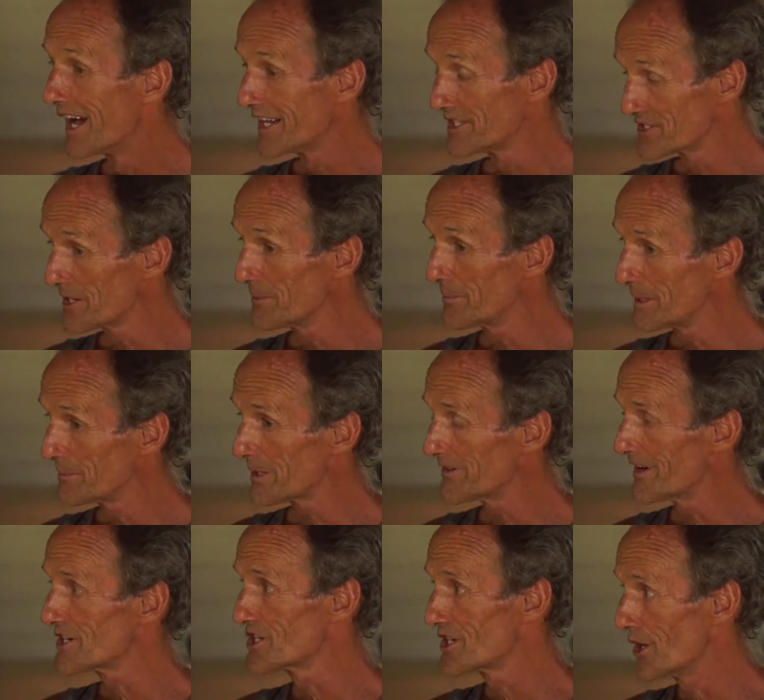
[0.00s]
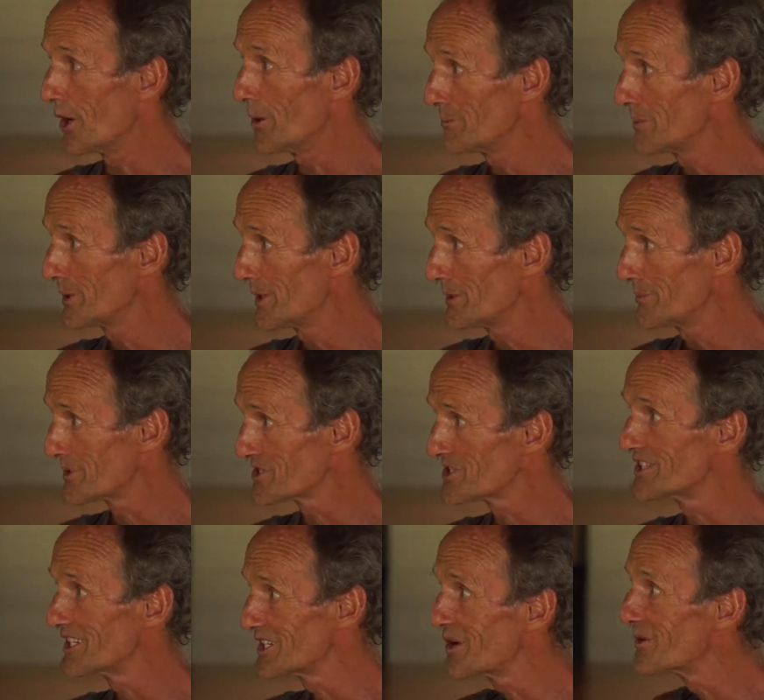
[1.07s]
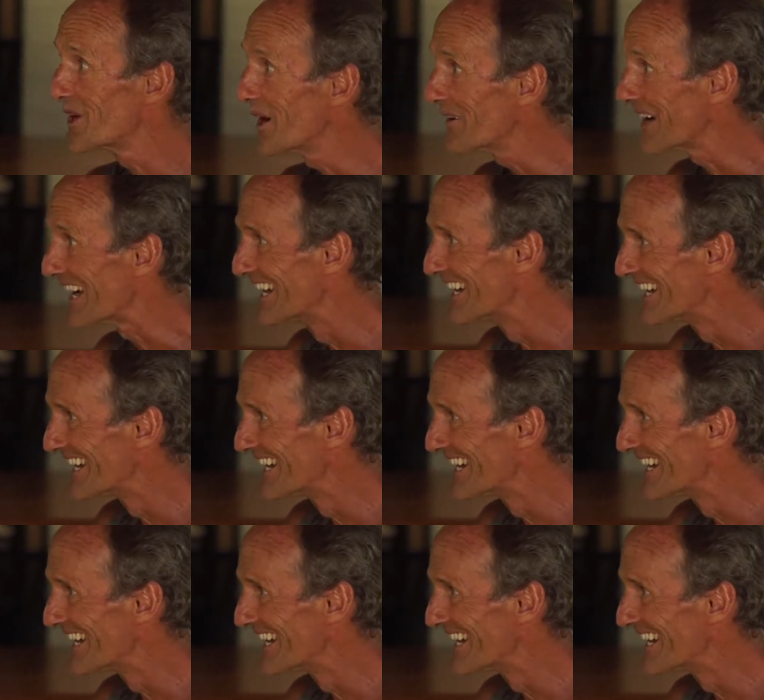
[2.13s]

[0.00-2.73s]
And some people are actually on purpose and they don't know it.